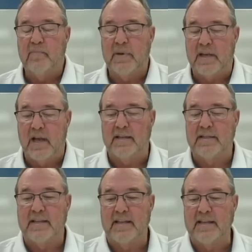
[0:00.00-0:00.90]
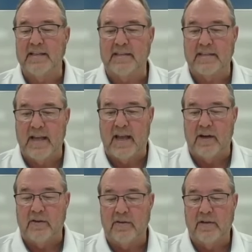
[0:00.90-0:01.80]
because he is
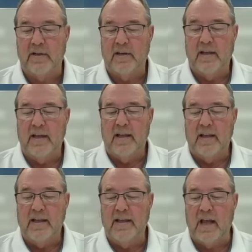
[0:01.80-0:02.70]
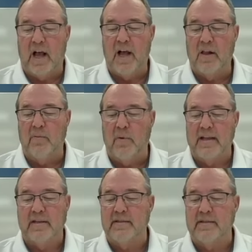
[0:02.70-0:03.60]
scared. He
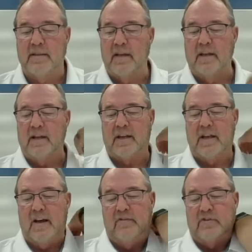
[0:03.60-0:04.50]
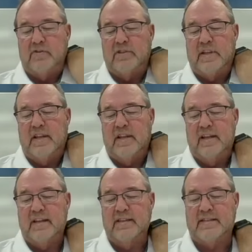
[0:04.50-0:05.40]
always covers
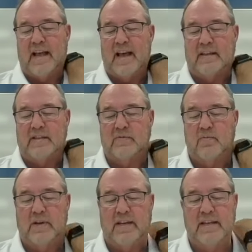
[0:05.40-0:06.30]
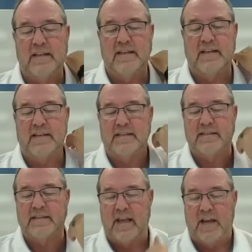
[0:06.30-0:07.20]
his eyes when he
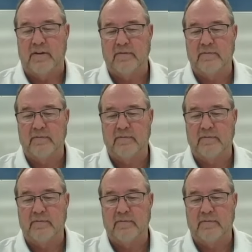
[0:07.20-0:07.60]
is scared.